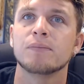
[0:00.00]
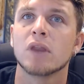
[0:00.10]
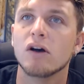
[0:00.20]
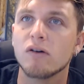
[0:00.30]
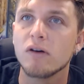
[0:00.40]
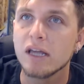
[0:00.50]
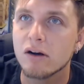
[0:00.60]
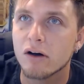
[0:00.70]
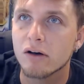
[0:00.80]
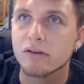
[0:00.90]
Look at
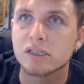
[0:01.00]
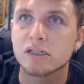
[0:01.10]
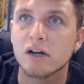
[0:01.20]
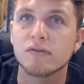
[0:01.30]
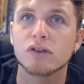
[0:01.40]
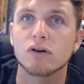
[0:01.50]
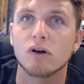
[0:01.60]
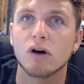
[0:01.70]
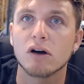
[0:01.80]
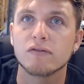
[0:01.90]
all this stuff that they're
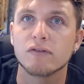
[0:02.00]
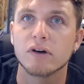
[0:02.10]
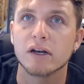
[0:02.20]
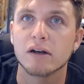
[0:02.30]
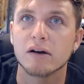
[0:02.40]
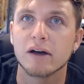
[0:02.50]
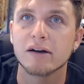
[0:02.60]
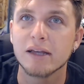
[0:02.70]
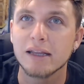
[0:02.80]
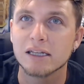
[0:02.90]
offering. Like,
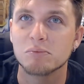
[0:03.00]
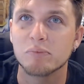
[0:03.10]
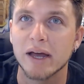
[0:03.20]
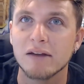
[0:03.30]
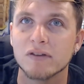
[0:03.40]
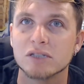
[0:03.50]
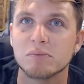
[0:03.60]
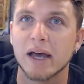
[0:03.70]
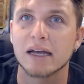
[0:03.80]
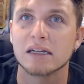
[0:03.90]
look at this benefits
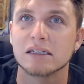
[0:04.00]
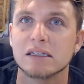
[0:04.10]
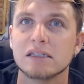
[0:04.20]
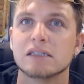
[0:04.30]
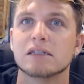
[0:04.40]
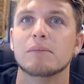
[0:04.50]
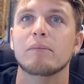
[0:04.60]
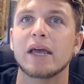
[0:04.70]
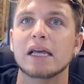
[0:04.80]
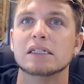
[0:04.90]
package. This is
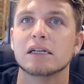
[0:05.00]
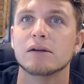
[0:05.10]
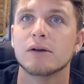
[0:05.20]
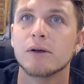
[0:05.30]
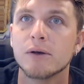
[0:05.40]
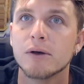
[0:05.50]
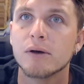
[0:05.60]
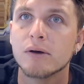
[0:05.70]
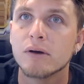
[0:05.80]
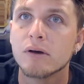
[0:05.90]
amazing.
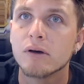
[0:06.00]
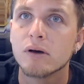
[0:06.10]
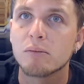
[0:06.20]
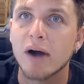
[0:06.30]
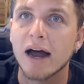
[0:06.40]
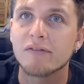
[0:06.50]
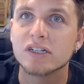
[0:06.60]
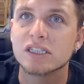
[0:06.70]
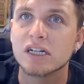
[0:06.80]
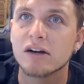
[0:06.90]
Profit
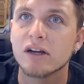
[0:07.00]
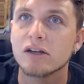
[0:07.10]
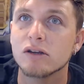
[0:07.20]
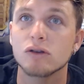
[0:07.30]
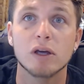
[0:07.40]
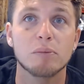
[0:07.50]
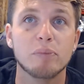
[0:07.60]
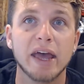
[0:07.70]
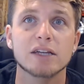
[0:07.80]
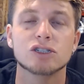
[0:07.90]
sharing, you get
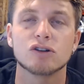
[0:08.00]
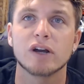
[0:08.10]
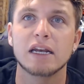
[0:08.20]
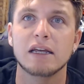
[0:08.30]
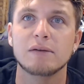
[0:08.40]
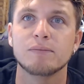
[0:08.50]
paid training.